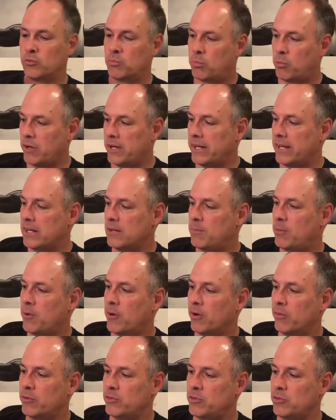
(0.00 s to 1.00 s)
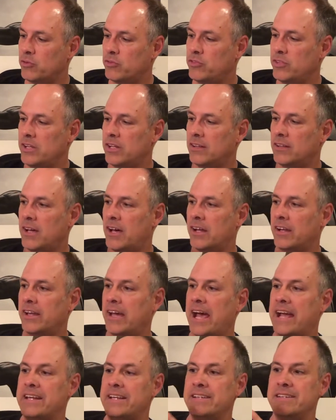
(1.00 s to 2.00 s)
is breaking apart, which you'll see in a lot. And
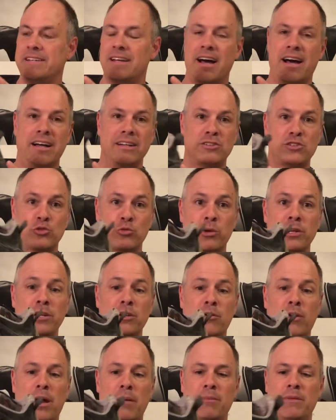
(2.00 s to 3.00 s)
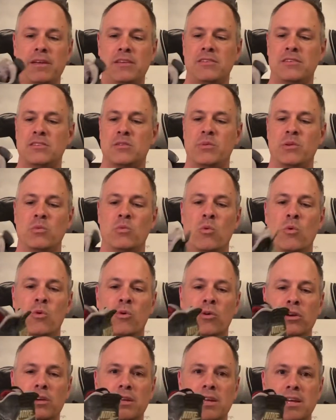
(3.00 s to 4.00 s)
I did not shrink wrap these. These have been
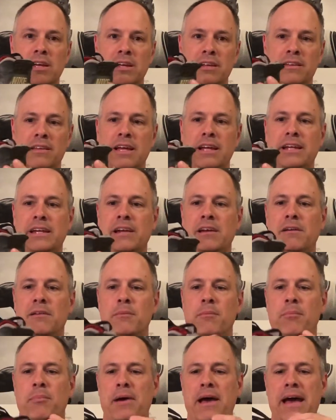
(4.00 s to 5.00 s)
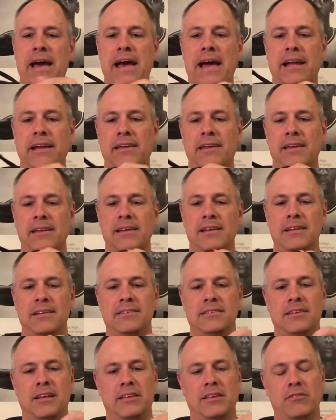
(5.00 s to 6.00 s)
worn. Nike Air in the back.
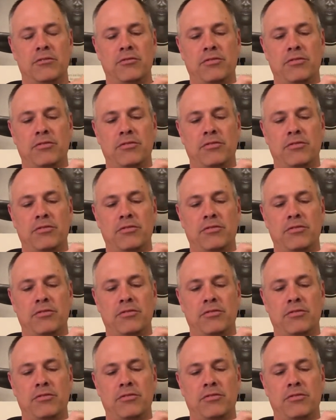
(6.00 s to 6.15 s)
It's got the